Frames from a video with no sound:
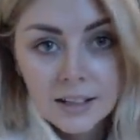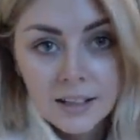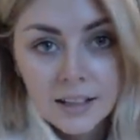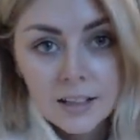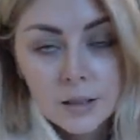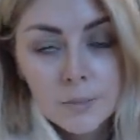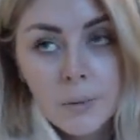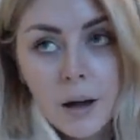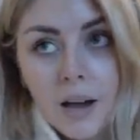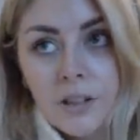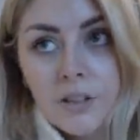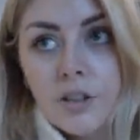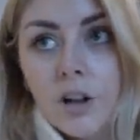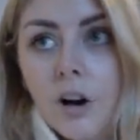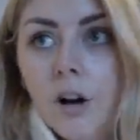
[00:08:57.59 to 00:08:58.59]
it's
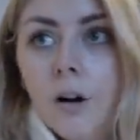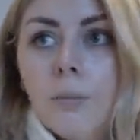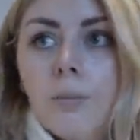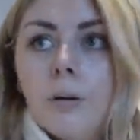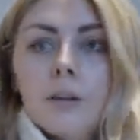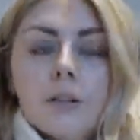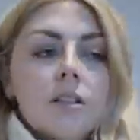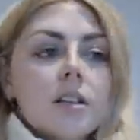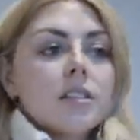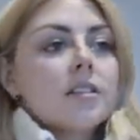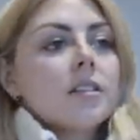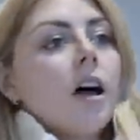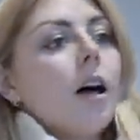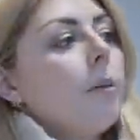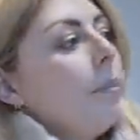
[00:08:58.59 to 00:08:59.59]
my job to
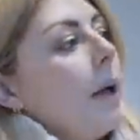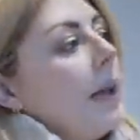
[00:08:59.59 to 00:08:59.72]
start